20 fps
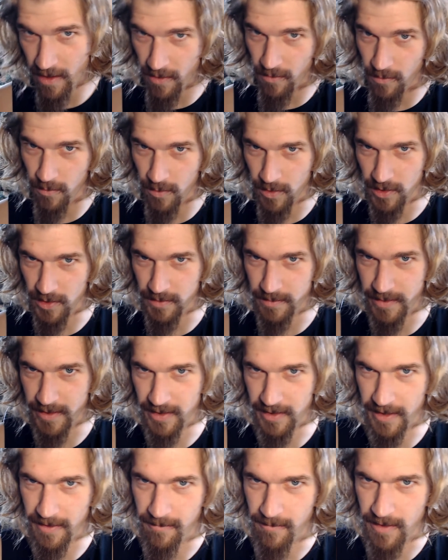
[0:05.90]
World
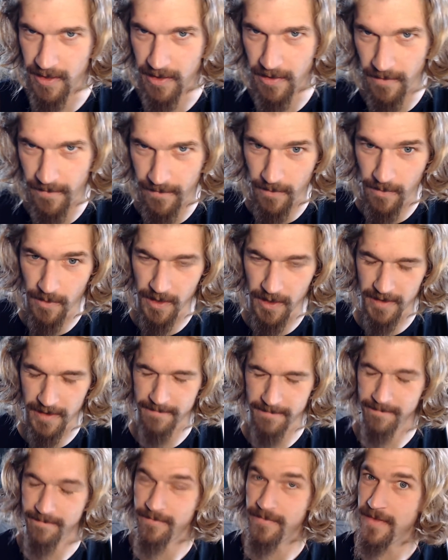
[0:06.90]
Building 104,
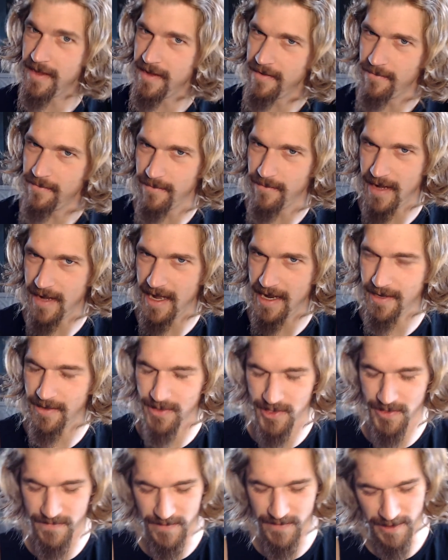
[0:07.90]

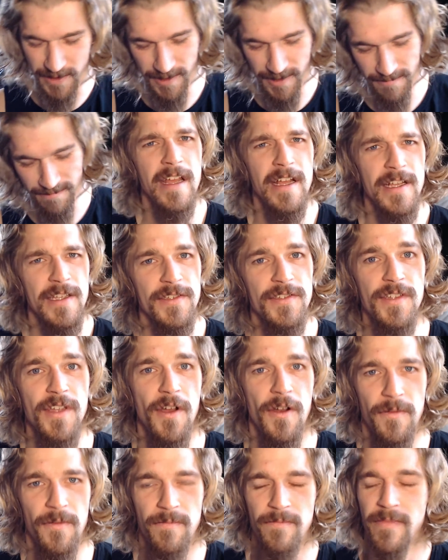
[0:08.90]
Biosphere.
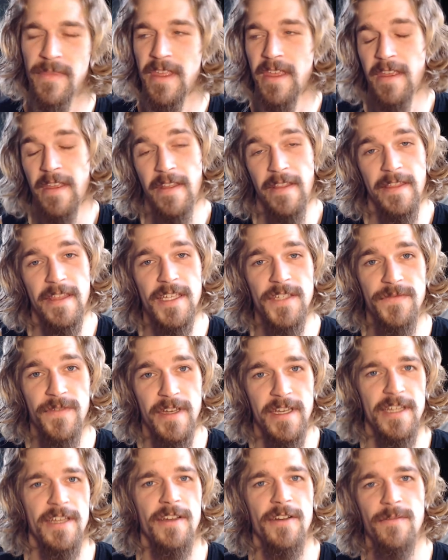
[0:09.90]
So, this
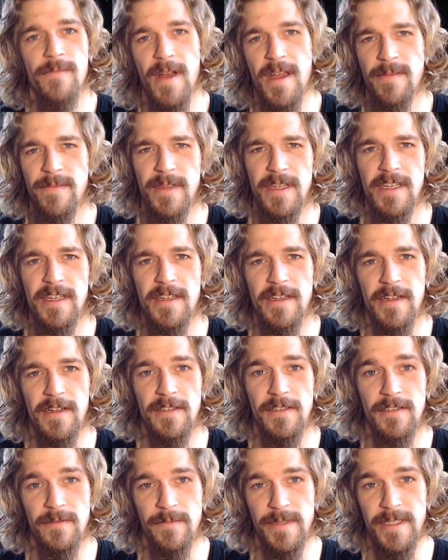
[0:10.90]
video might be a
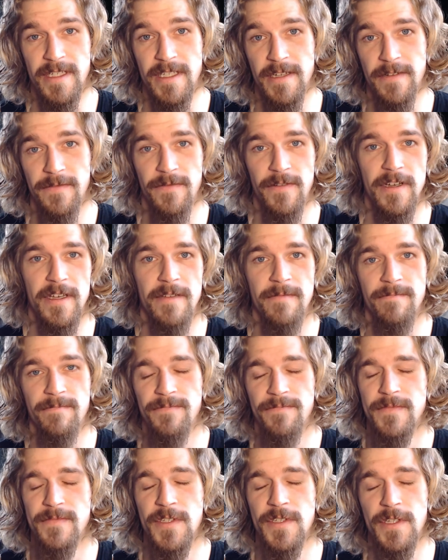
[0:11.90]
little bit different
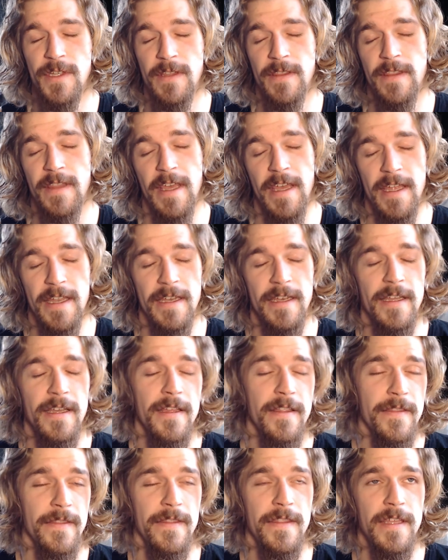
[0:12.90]
than
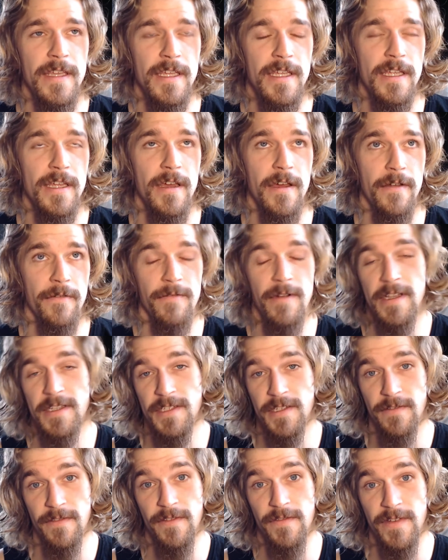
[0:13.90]
the
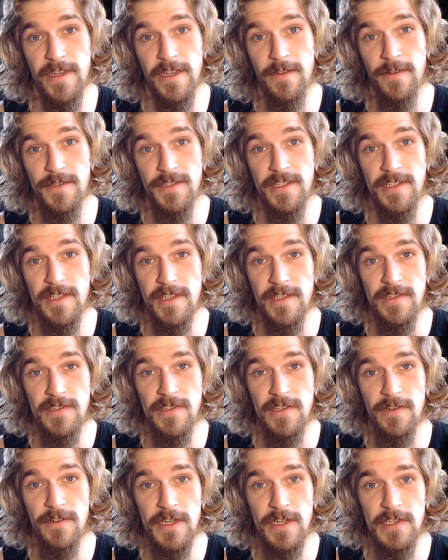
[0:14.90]
rest of the videos in this
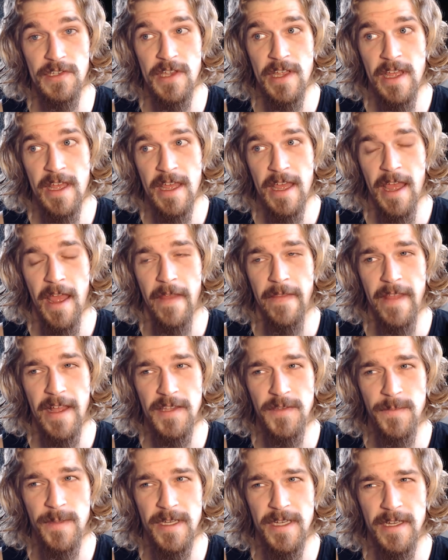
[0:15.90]
series, and
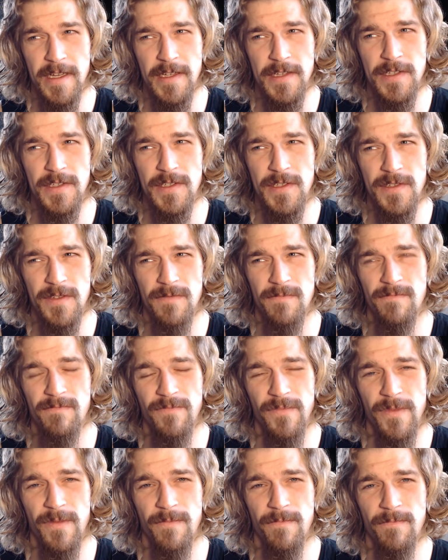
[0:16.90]
that's because,
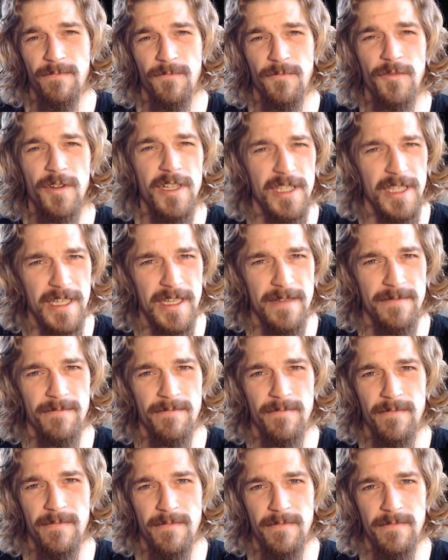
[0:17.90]
really,
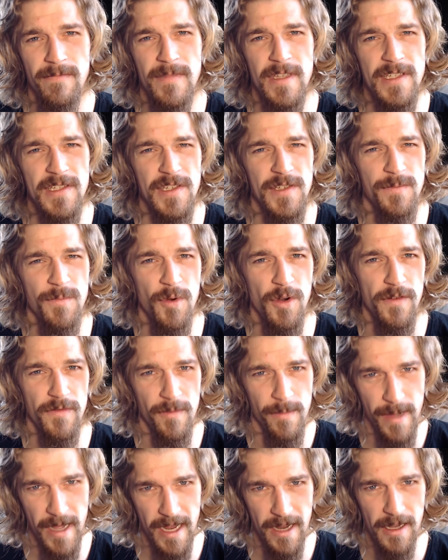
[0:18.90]
this is more of a
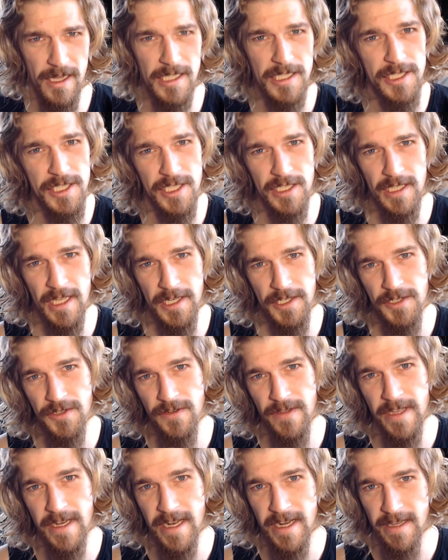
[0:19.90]
biology lecture
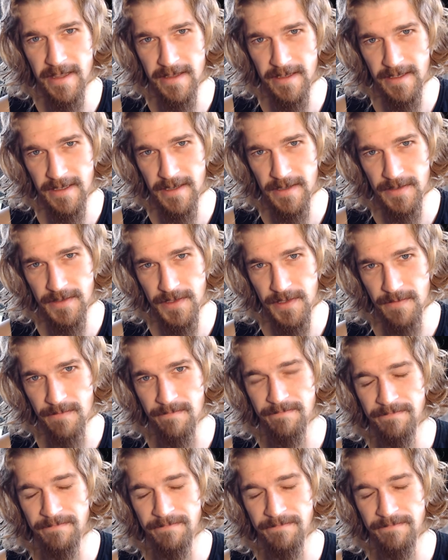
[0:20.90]
than anything else.